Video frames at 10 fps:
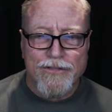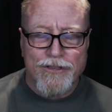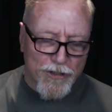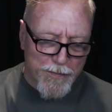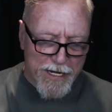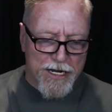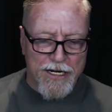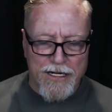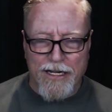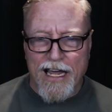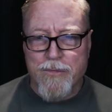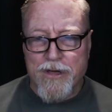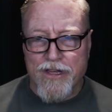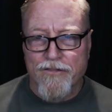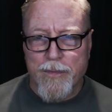took me in and gave me
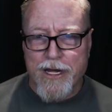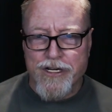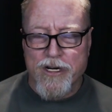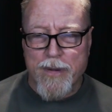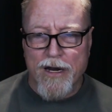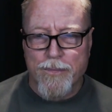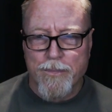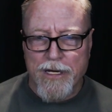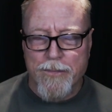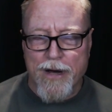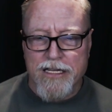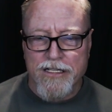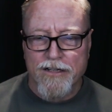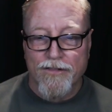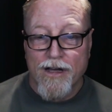the information about being
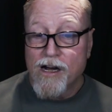positive